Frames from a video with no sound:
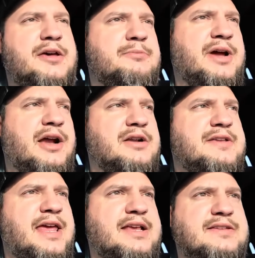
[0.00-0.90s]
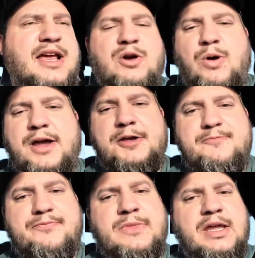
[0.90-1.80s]
my air intake's not quiet,
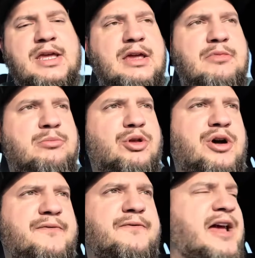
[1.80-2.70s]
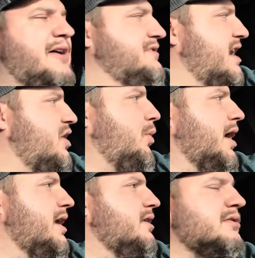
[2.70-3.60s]
and my blow-off valve's not
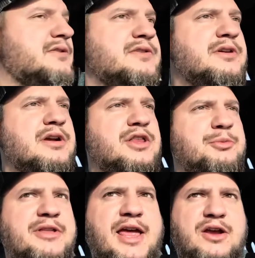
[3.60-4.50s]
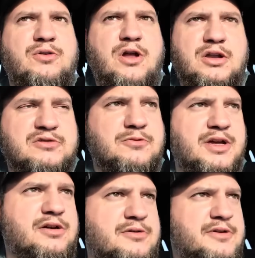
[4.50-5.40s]
quiet either. So you hear a little bit of that going on as well.